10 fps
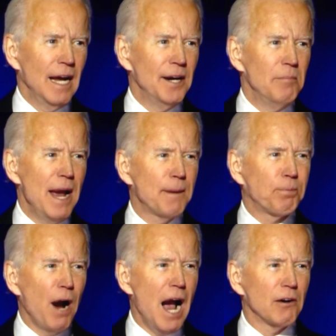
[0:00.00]
And to make
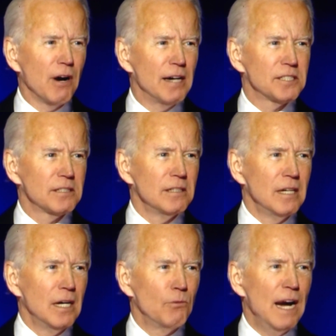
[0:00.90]
progress,
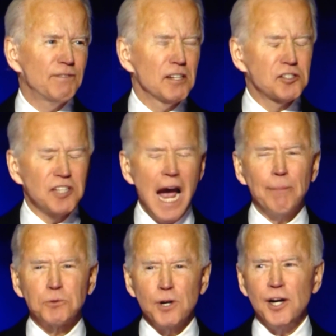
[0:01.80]
we have to
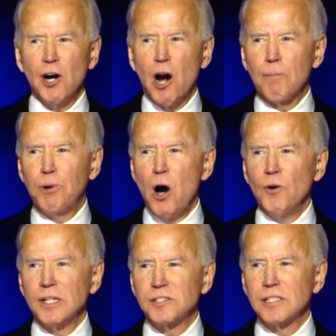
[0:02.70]
stop treating our
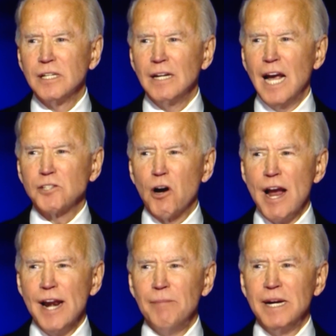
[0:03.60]
opponents as our
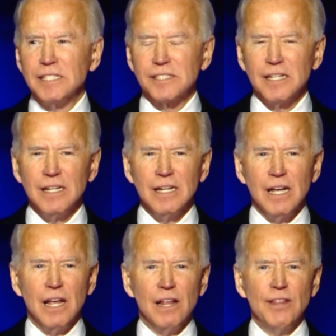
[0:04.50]
enemies.
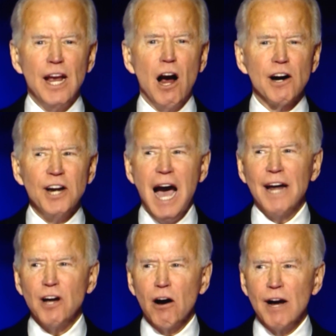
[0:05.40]
They are
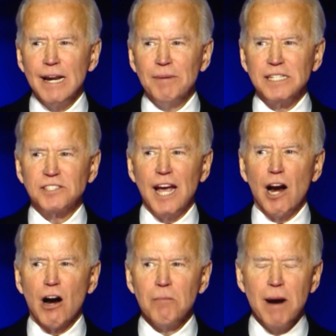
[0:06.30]
not our enemies. They
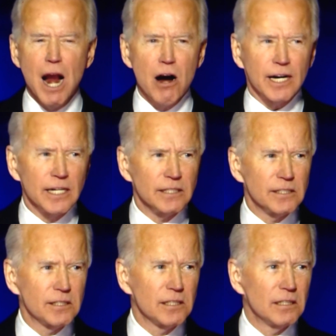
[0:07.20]
are
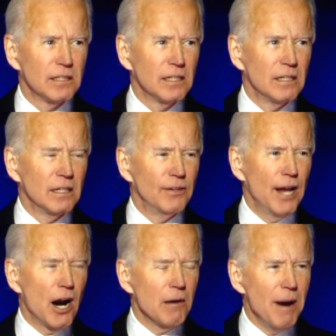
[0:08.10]
Americans.
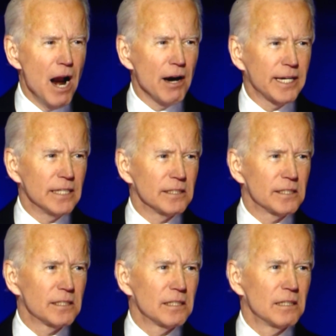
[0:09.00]
They're
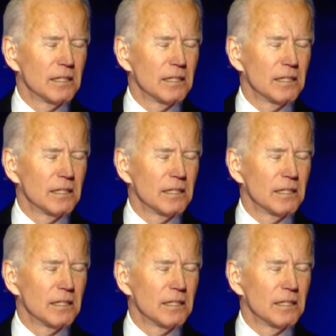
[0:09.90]
Americans.